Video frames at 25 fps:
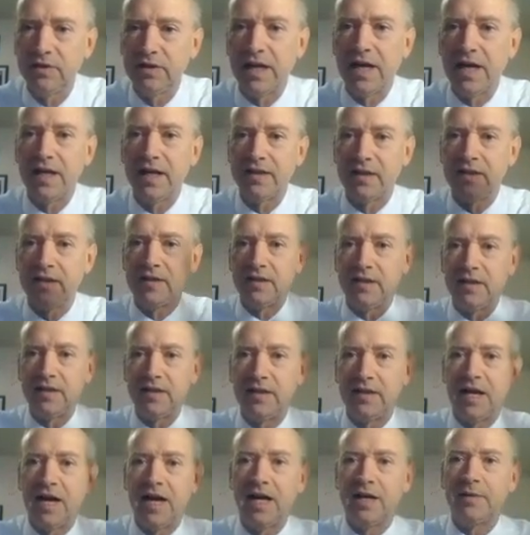Not the
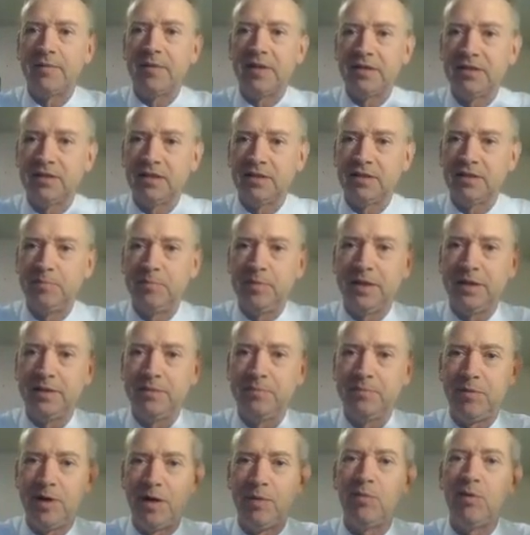economy is this
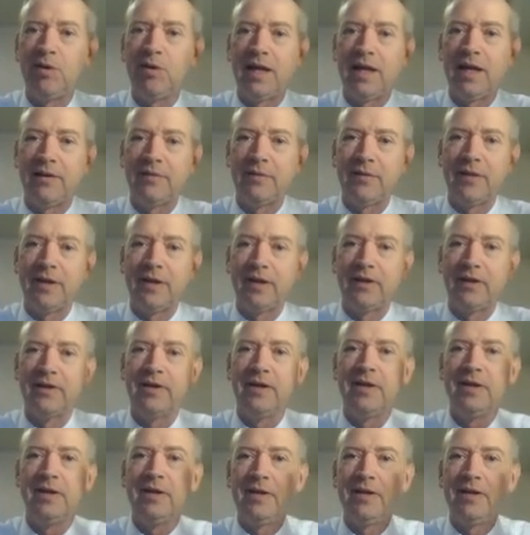big bubble out there